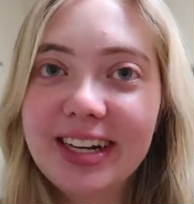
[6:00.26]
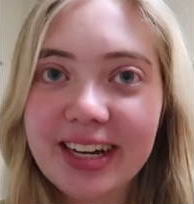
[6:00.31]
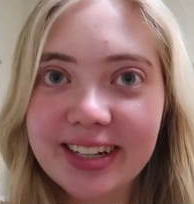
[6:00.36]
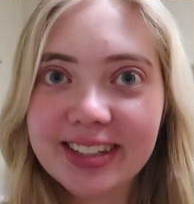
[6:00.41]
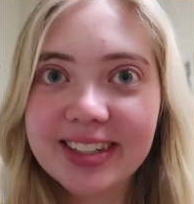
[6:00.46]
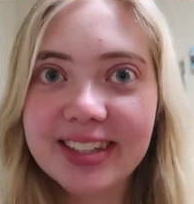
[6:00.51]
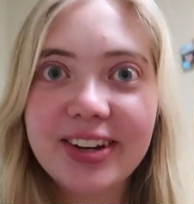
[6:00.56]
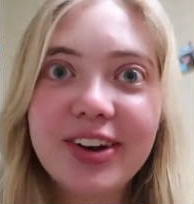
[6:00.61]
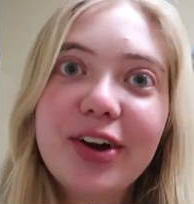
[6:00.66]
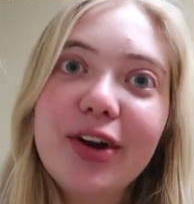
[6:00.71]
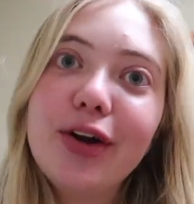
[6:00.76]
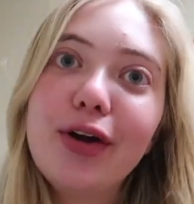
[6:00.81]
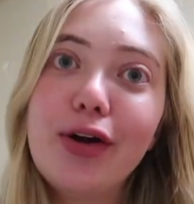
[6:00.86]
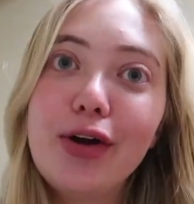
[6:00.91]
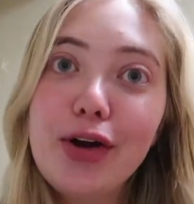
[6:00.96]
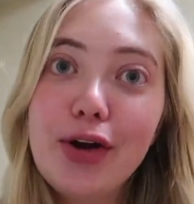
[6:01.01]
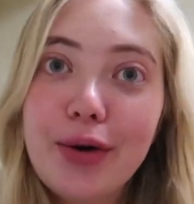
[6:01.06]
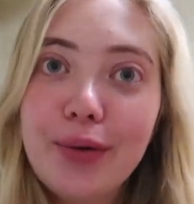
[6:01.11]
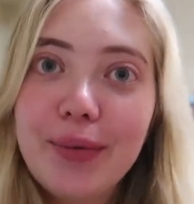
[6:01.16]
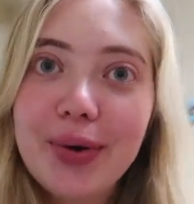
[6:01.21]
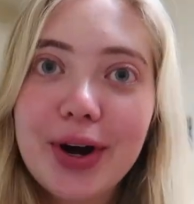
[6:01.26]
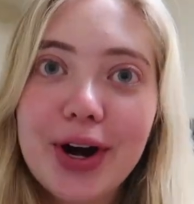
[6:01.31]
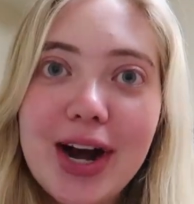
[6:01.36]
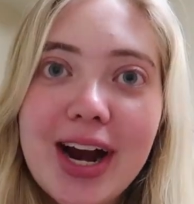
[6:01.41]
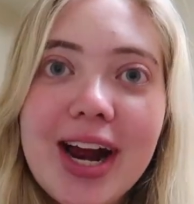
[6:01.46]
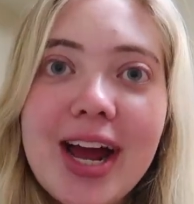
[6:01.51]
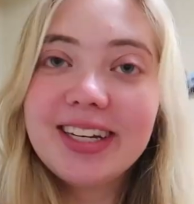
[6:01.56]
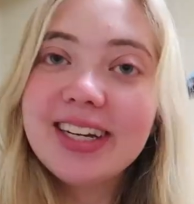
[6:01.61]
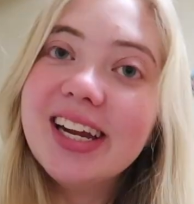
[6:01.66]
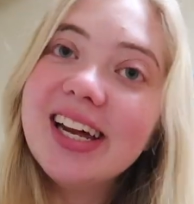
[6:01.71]
talked to her, don't
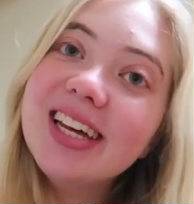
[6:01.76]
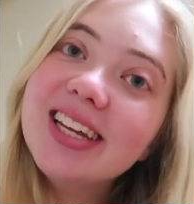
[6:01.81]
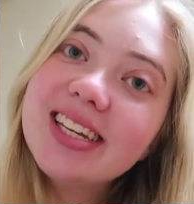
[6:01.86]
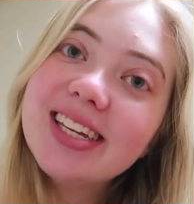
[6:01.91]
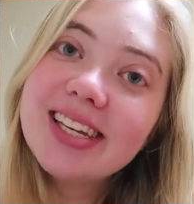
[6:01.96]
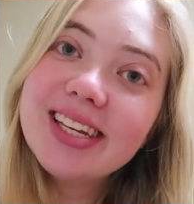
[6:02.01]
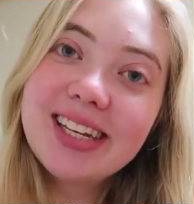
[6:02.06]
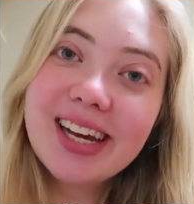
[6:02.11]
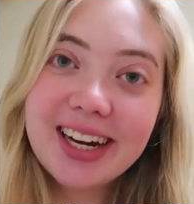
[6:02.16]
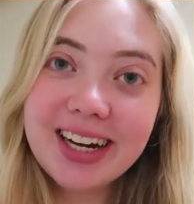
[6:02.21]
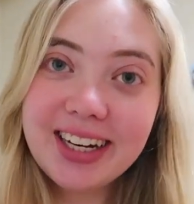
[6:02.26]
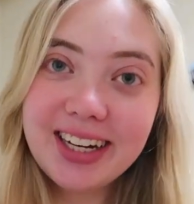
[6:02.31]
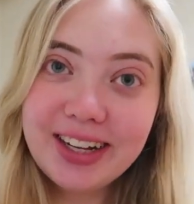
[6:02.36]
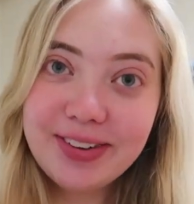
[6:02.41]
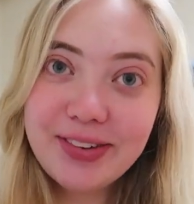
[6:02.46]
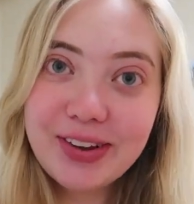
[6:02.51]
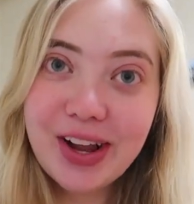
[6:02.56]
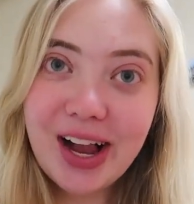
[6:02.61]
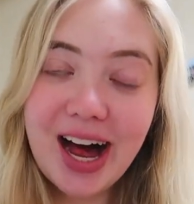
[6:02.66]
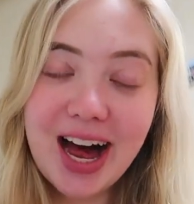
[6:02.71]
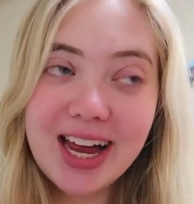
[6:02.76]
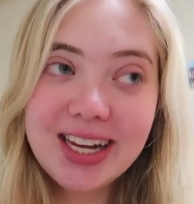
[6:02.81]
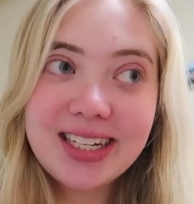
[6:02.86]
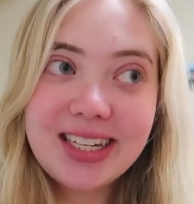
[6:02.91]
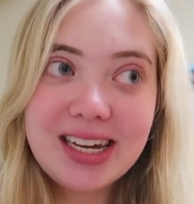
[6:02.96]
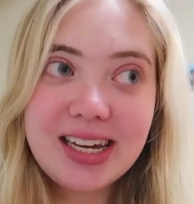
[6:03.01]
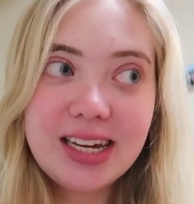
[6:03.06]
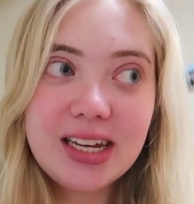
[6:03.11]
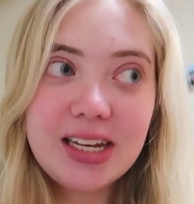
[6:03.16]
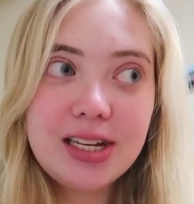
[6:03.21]
worry. Today's the second day of
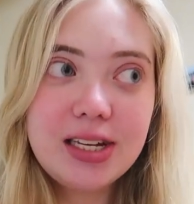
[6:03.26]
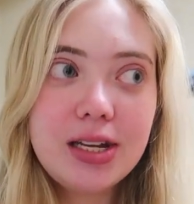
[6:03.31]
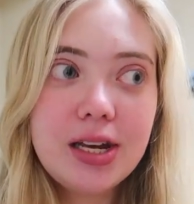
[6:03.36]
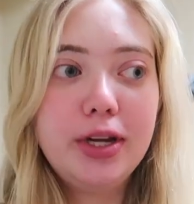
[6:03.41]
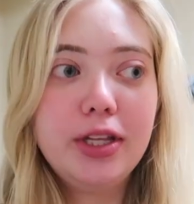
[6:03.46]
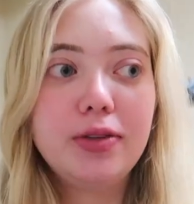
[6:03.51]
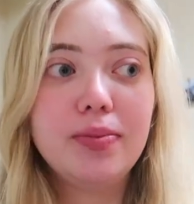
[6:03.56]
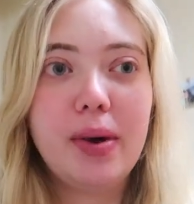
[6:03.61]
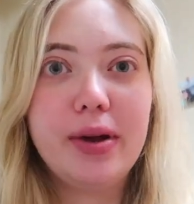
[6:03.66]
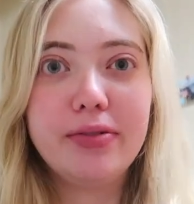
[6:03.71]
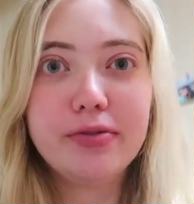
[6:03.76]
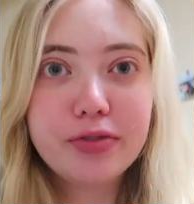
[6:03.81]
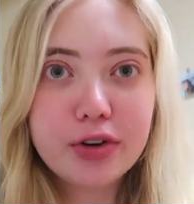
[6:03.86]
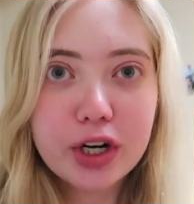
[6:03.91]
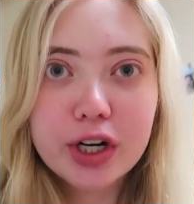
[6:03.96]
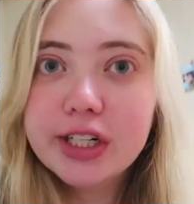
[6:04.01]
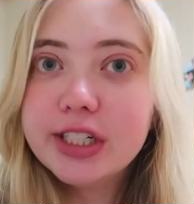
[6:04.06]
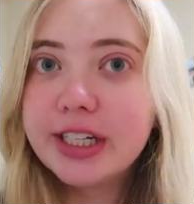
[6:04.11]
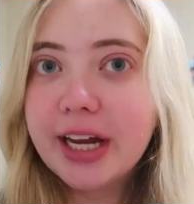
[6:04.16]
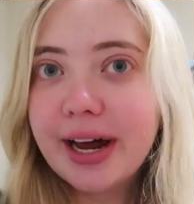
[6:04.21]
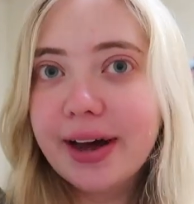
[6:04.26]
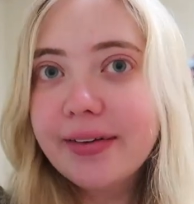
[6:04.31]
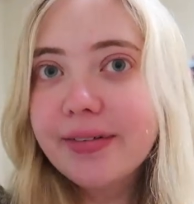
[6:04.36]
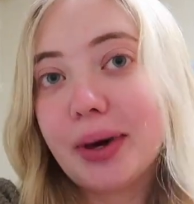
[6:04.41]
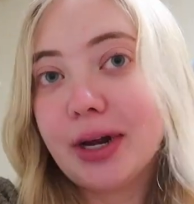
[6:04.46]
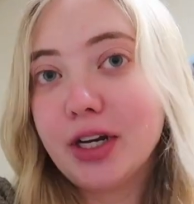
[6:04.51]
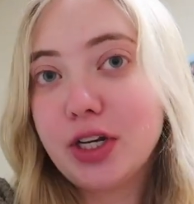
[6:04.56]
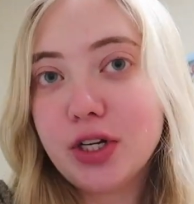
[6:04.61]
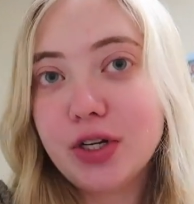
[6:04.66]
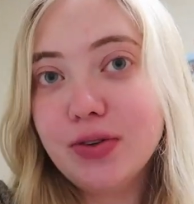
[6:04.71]
classes, but it's my first day of
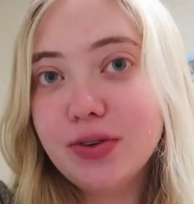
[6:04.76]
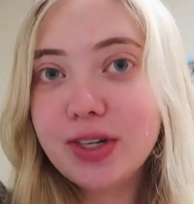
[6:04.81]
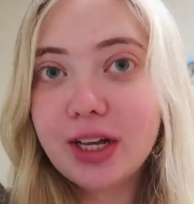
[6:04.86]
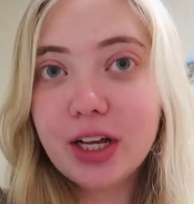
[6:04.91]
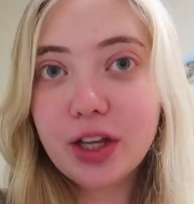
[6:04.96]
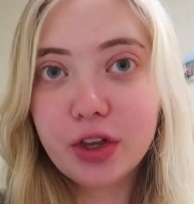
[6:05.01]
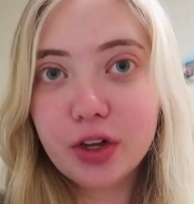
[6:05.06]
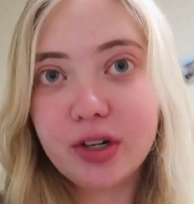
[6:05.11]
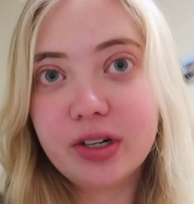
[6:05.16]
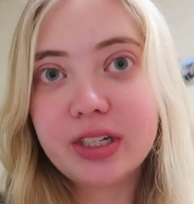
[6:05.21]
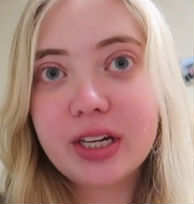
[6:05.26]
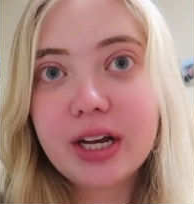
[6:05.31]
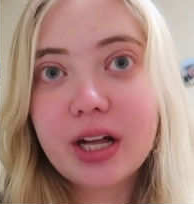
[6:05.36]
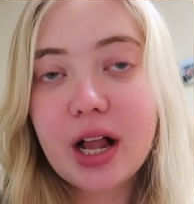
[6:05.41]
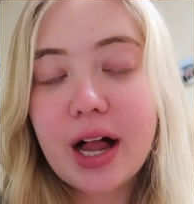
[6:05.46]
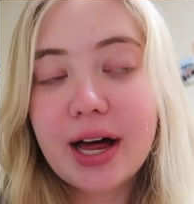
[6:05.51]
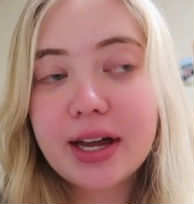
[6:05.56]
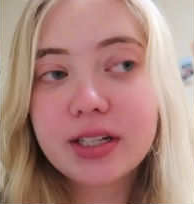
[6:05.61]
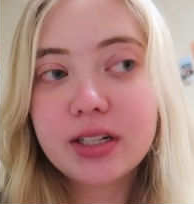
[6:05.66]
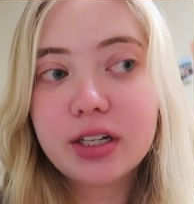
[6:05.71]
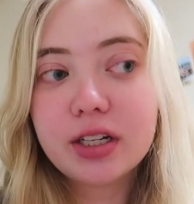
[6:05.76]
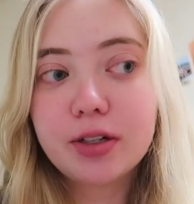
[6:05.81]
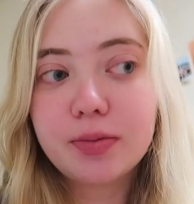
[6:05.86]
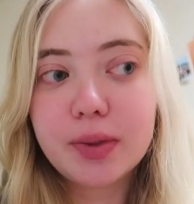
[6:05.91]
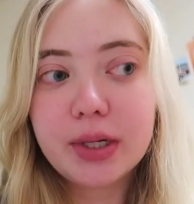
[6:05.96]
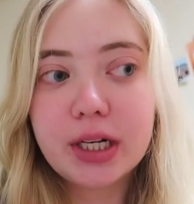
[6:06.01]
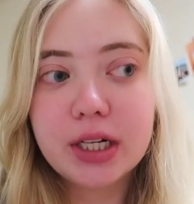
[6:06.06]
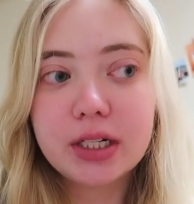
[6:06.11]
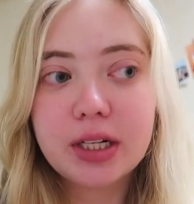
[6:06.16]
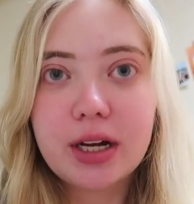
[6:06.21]
my Tuesday, Thursday classes
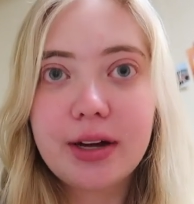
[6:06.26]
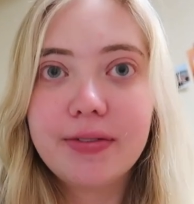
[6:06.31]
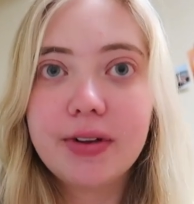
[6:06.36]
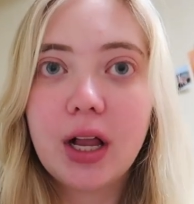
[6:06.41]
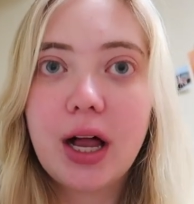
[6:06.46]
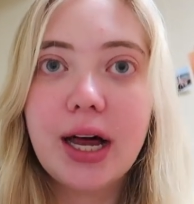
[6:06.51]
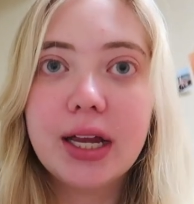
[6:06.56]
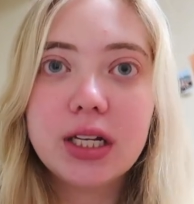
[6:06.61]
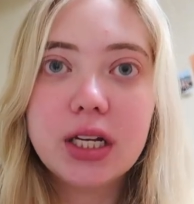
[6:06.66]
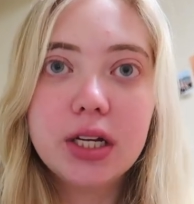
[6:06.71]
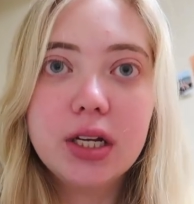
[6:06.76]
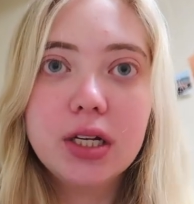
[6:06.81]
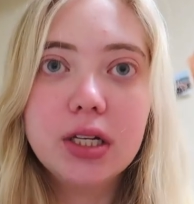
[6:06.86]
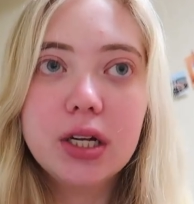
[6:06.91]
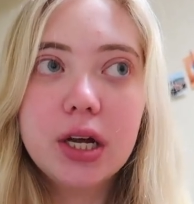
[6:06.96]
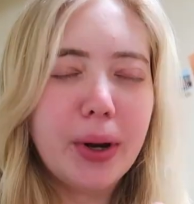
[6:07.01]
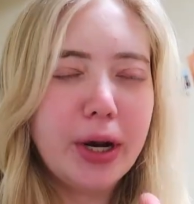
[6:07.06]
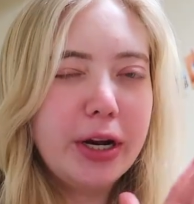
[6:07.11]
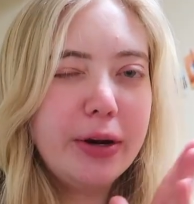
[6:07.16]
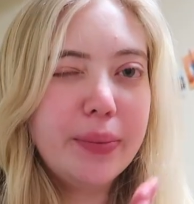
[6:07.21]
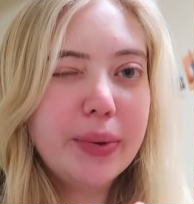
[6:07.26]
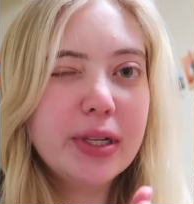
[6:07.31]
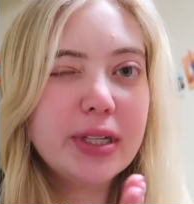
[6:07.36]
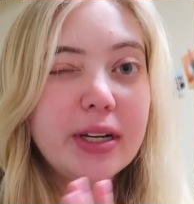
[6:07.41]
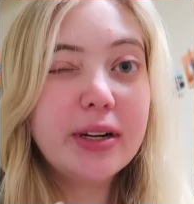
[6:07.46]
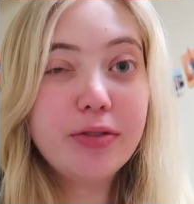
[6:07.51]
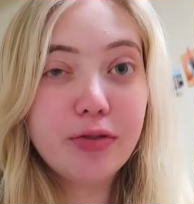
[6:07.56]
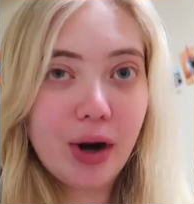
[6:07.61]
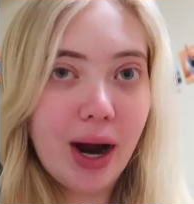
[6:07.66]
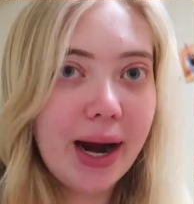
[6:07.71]
because I have classes Monday,
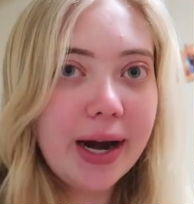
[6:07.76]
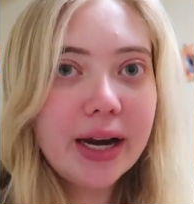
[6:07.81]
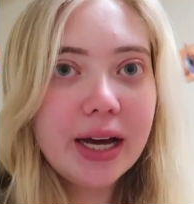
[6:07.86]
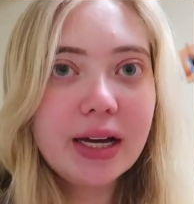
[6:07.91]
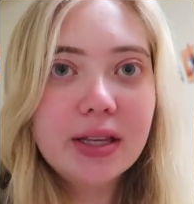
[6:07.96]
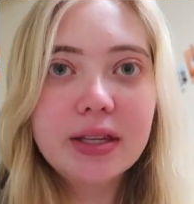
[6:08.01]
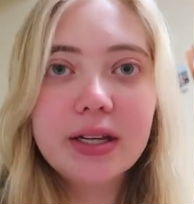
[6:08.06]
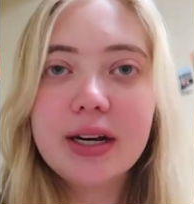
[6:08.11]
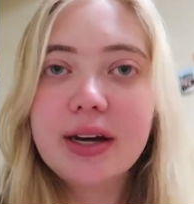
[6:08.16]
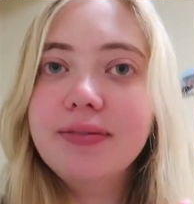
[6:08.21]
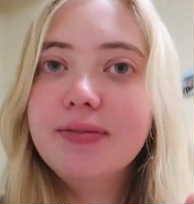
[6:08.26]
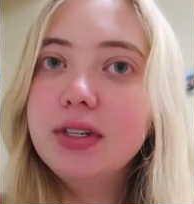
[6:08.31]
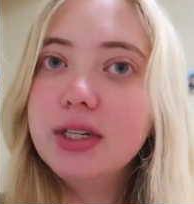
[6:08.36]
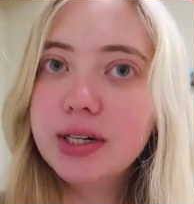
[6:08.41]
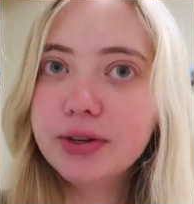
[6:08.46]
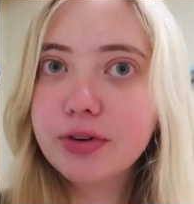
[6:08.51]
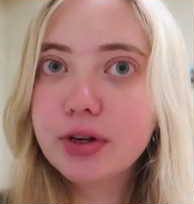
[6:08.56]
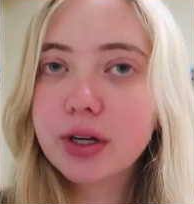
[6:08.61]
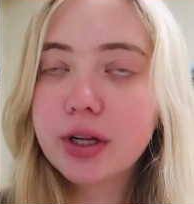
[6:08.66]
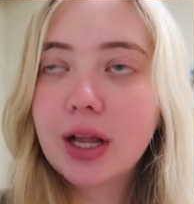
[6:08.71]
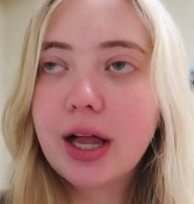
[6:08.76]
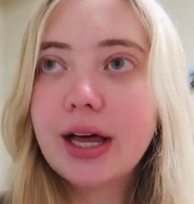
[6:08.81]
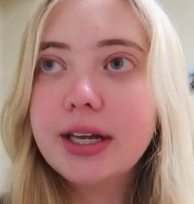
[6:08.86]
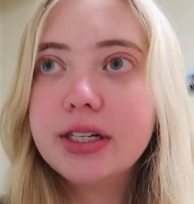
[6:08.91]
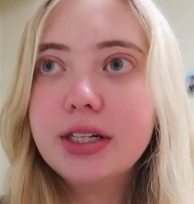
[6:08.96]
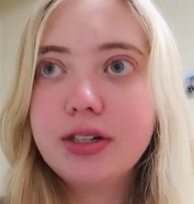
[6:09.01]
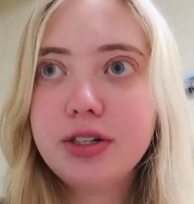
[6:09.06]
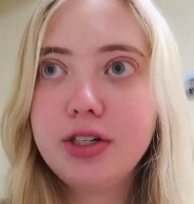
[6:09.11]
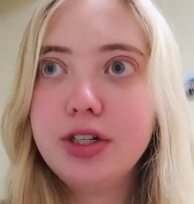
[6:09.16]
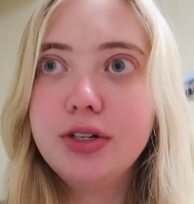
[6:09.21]
Wednesday, Friday, and then I have different
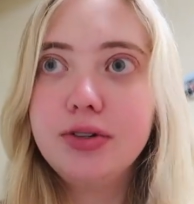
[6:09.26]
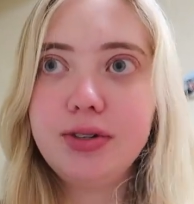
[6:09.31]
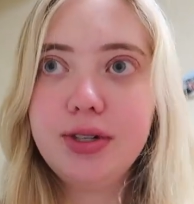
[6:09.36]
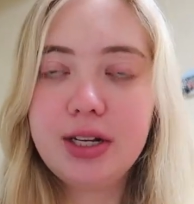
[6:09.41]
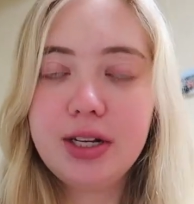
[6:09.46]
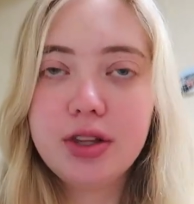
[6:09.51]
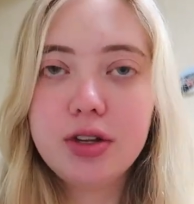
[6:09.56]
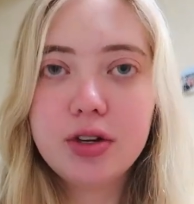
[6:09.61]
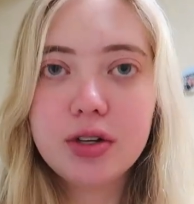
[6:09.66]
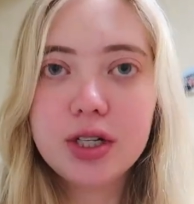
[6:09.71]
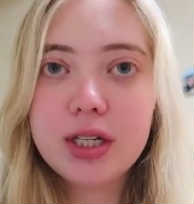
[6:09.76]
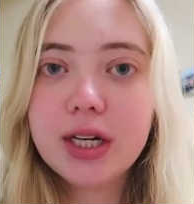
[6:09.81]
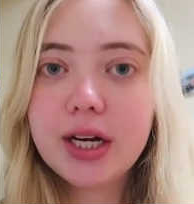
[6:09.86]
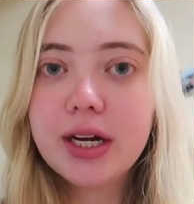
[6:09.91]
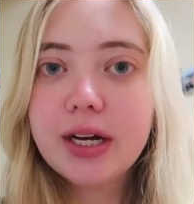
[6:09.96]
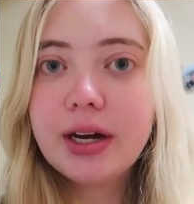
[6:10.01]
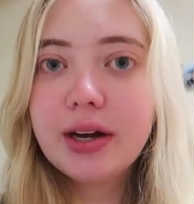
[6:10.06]
classes Tuesday, Thursday.